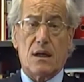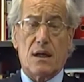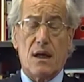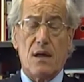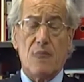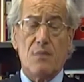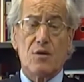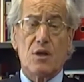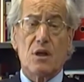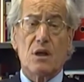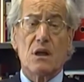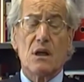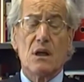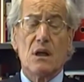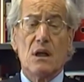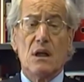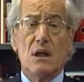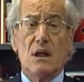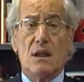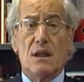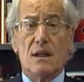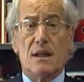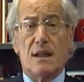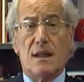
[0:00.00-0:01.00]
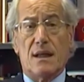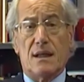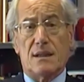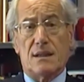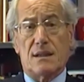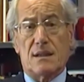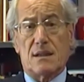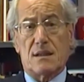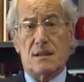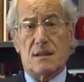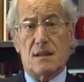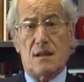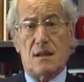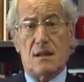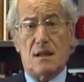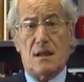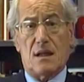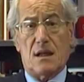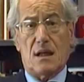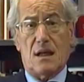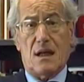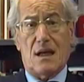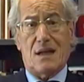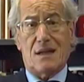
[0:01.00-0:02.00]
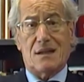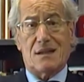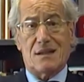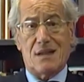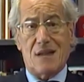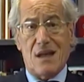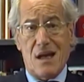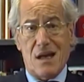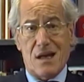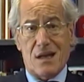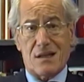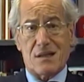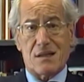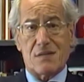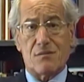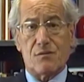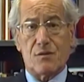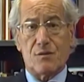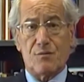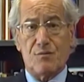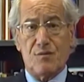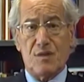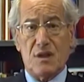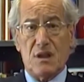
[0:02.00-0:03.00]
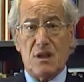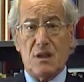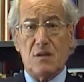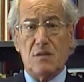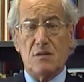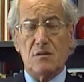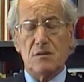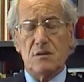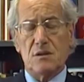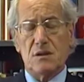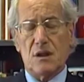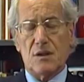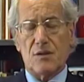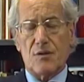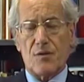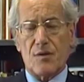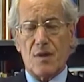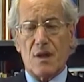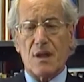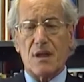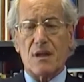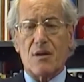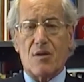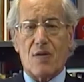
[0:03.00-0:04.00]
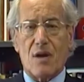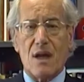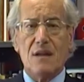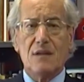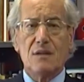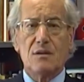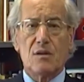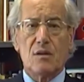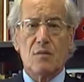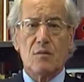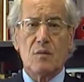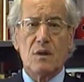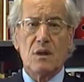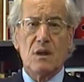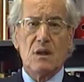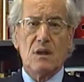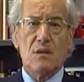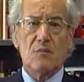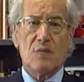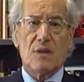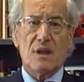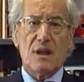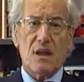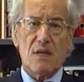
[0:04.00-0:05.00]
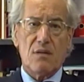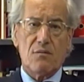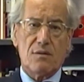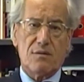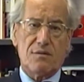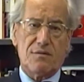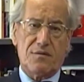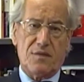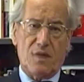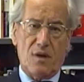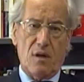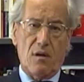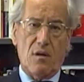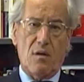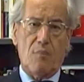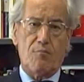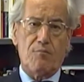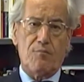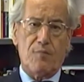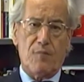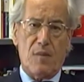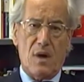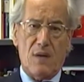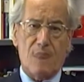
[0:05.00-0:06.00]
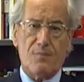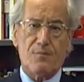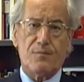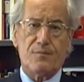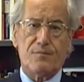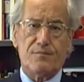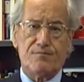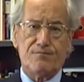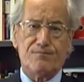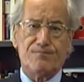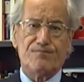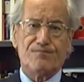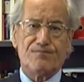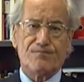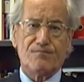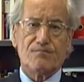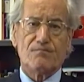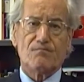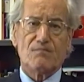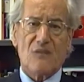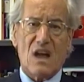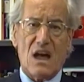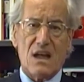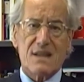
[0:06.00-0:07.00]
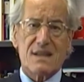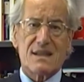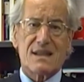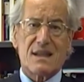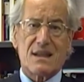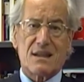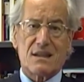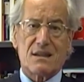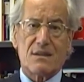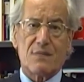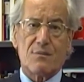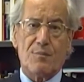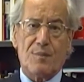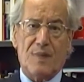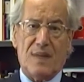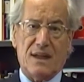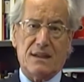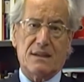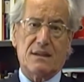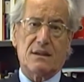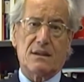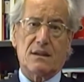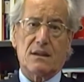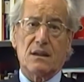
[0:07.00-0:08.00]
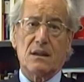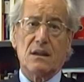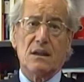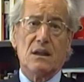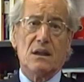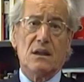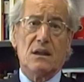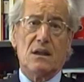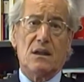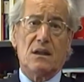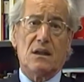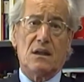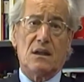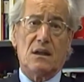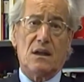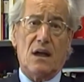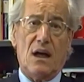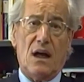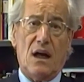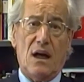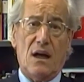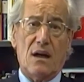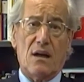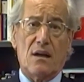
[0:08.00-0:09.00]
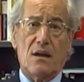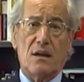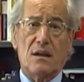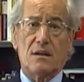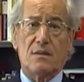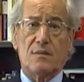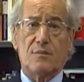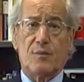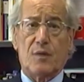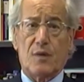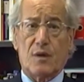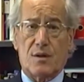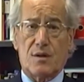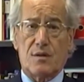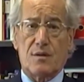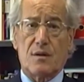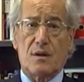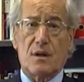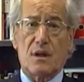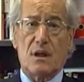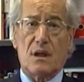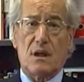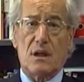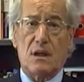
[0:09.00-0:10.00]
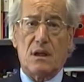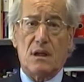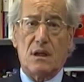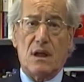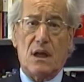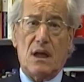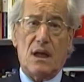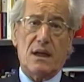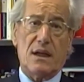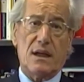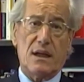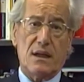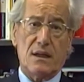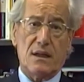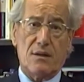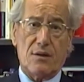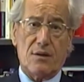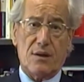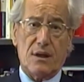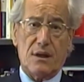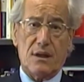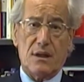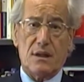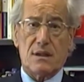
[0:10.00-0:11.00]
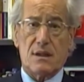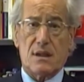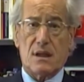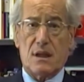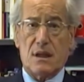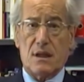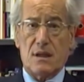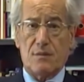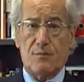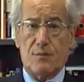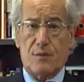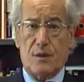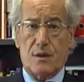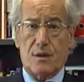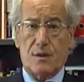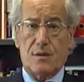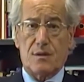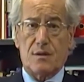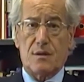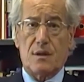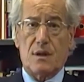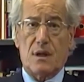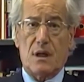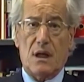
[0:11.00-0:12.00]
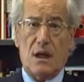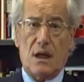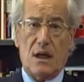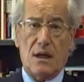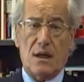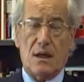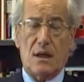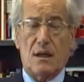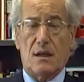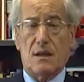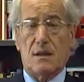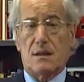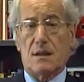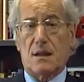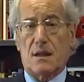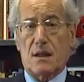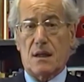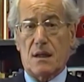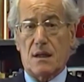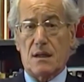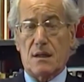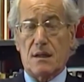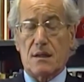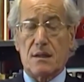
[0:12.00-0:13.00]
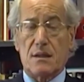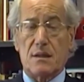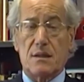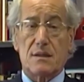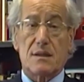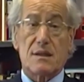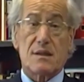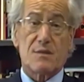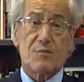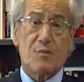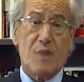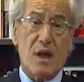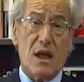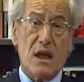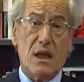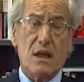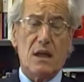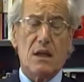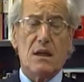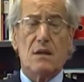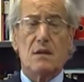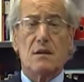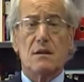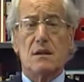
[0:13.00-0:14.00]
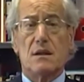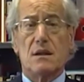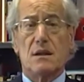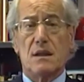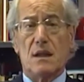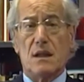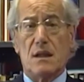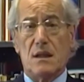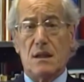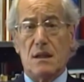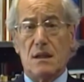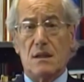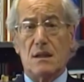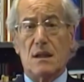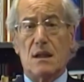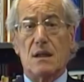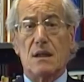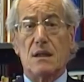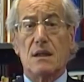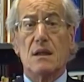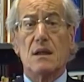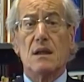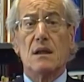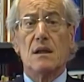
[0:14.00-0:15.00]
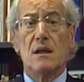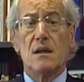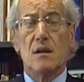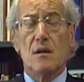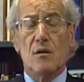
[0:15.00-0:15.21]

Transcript: coming that attacks would be not really random, but they would follow an uncertain pattern. Ireland, Portugal, again Greece, again Portugal, Ireland, again Greece, Spain, and then Italy.